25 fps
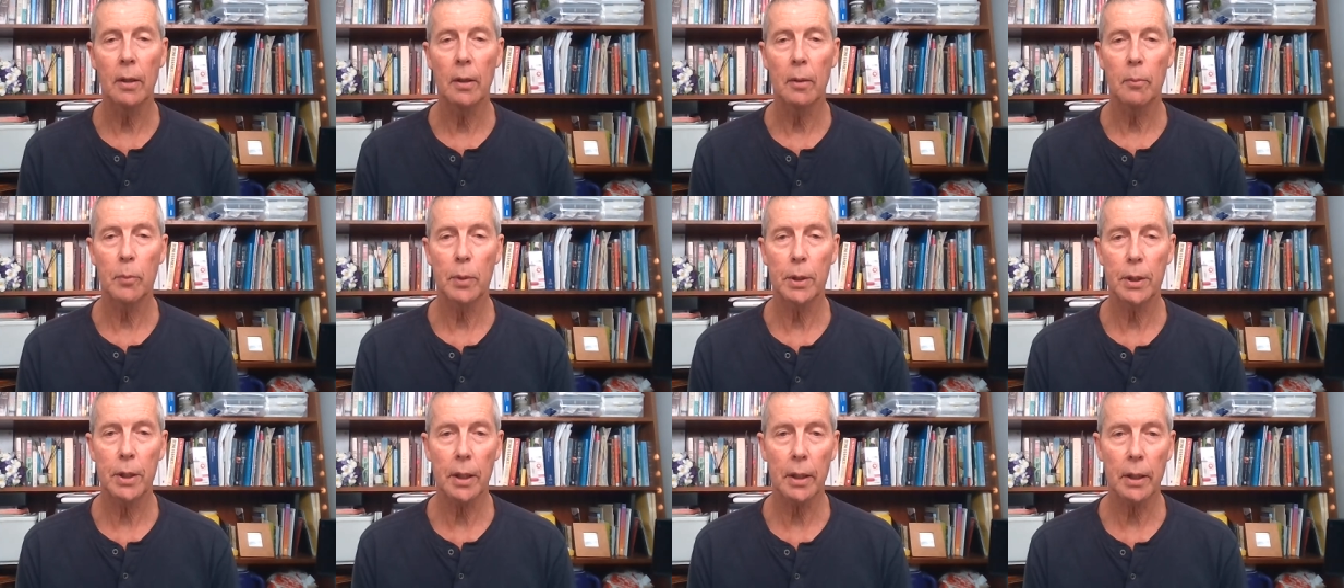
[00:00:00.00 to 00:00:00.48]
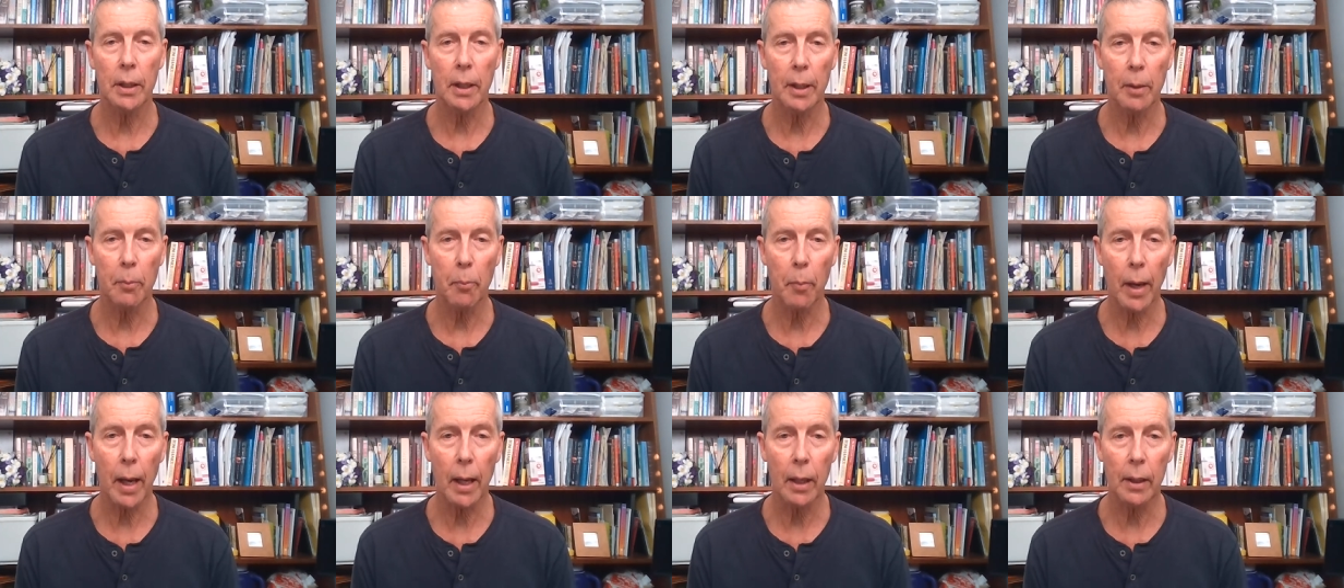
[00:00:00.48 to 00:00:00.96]
particularly in
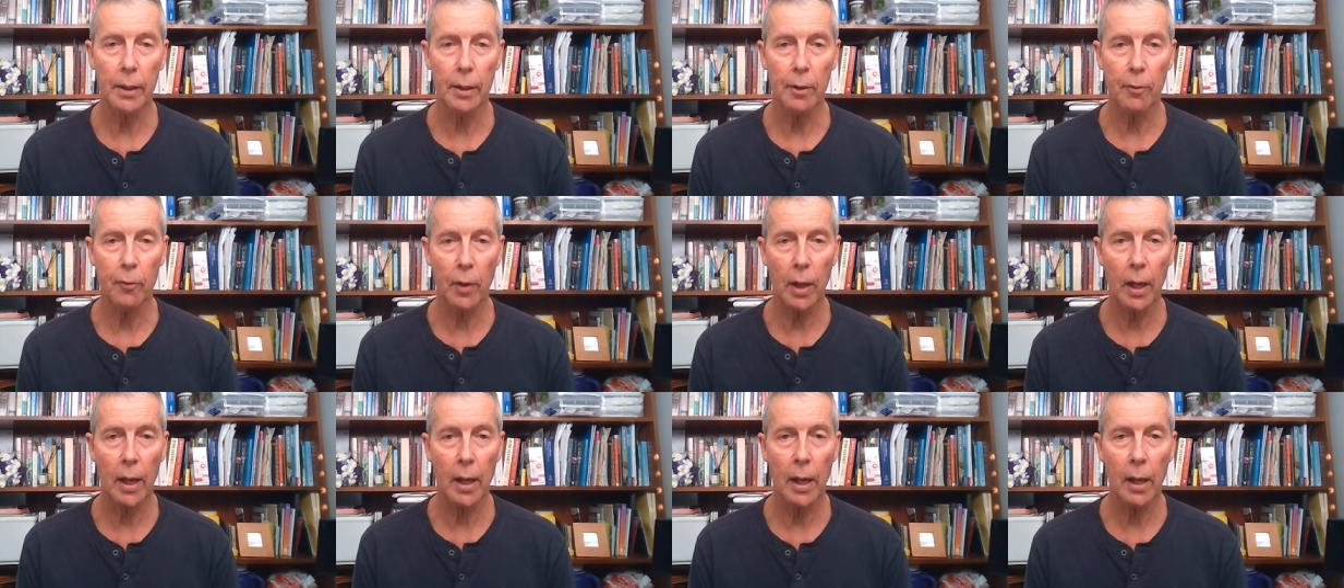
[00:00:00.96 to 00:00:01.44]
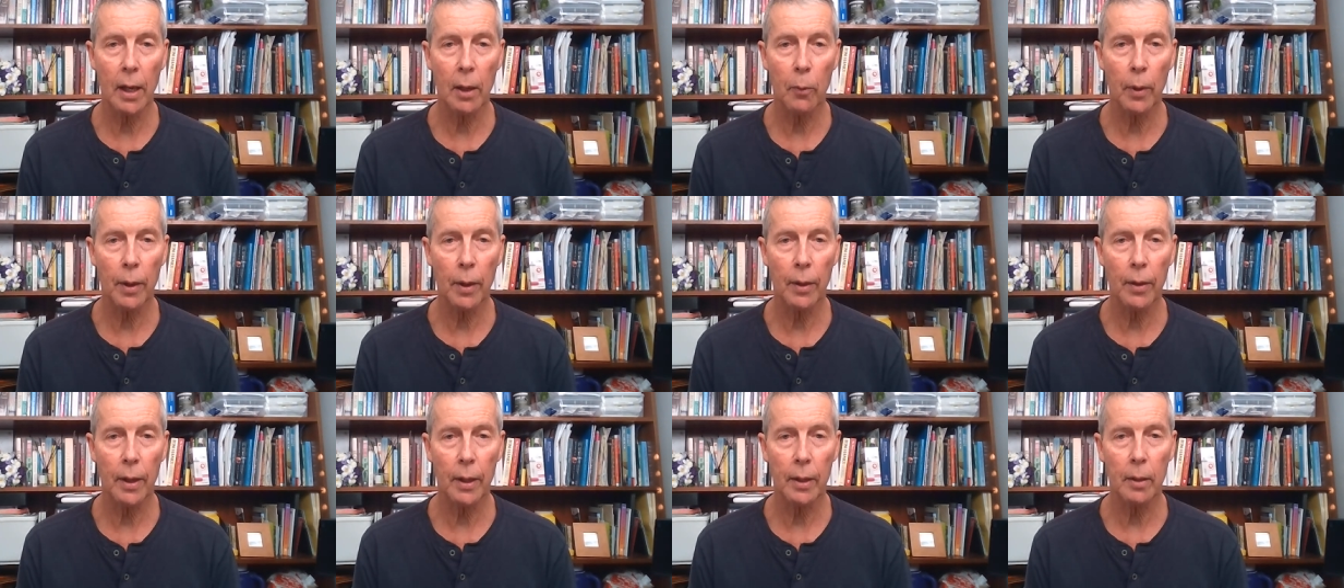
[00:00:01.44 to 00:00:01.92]
palliative care
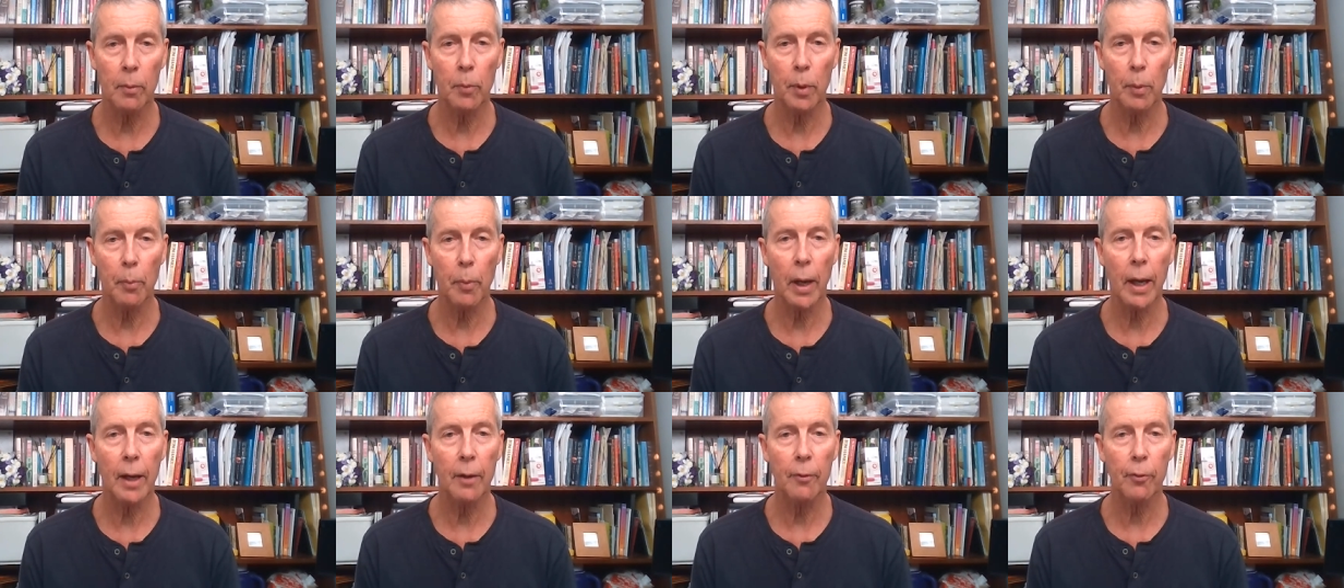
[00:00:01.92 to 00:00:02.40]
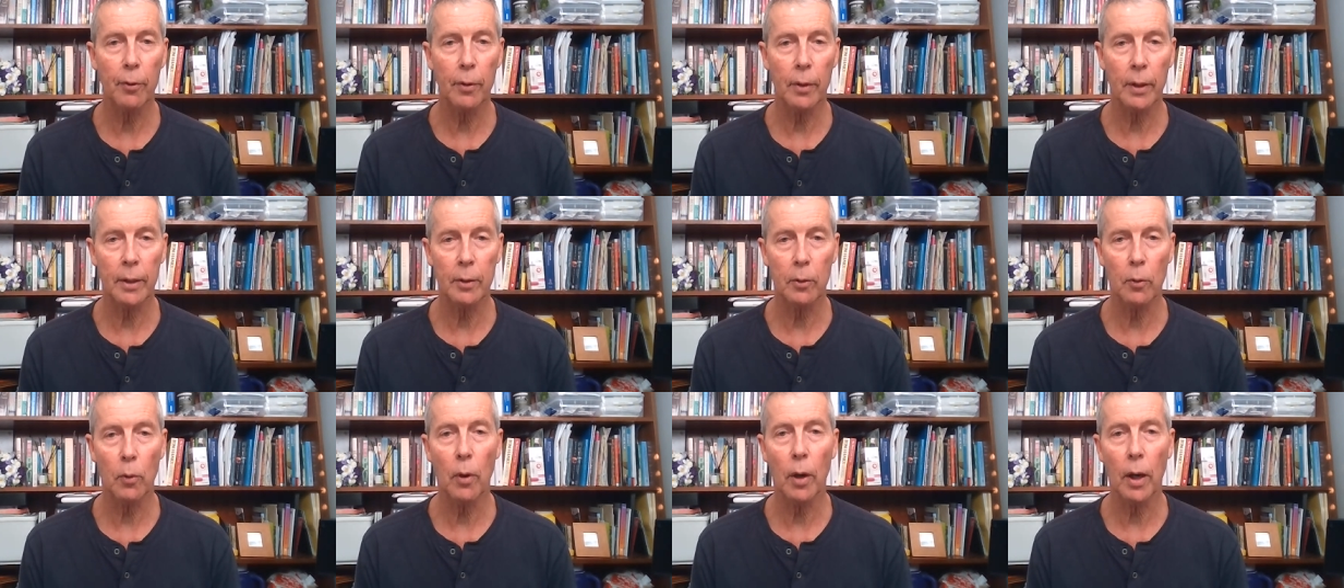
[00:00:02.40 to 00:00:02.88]
where they can be painful
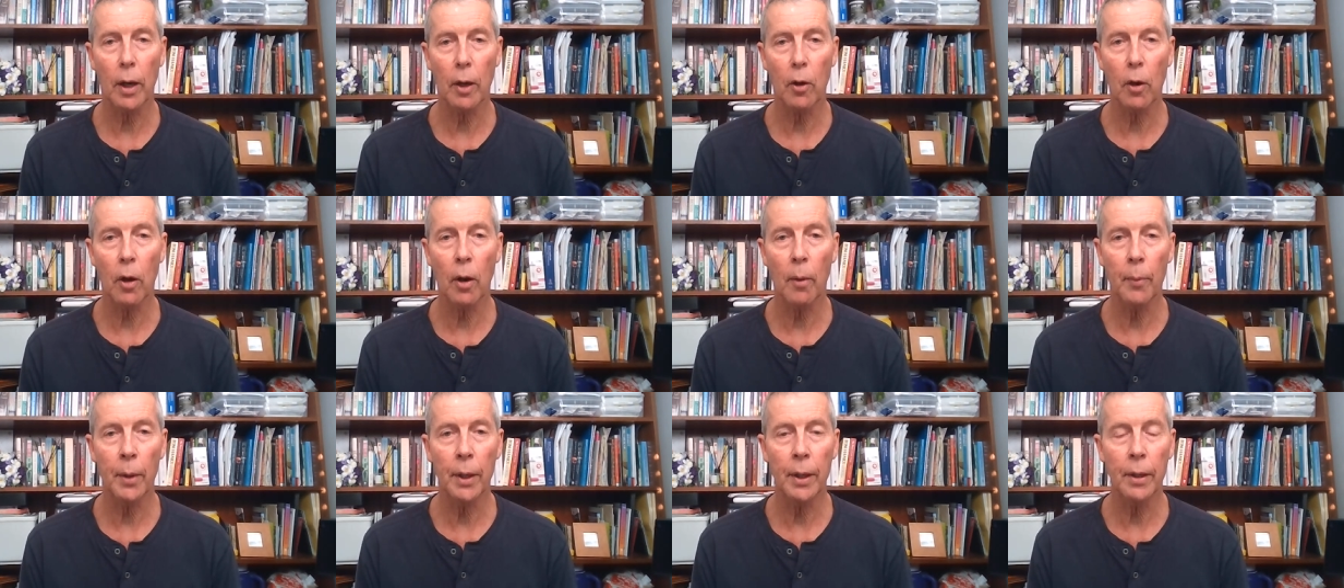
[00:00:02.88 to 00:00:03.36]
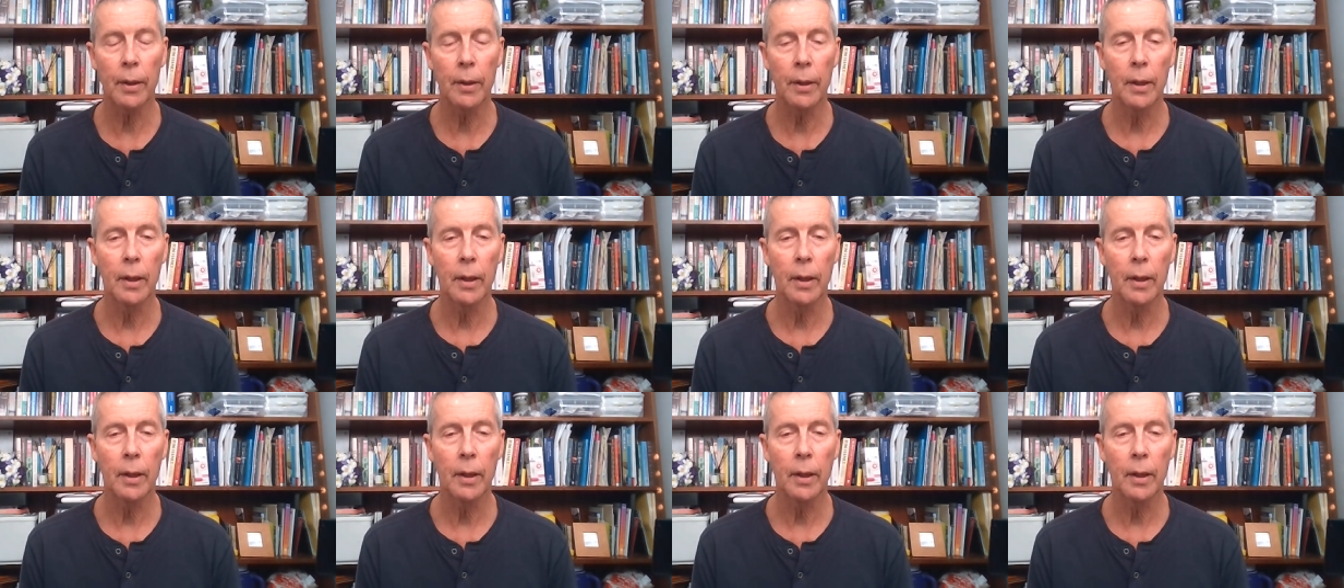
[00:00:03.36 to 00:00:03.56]
and quite common.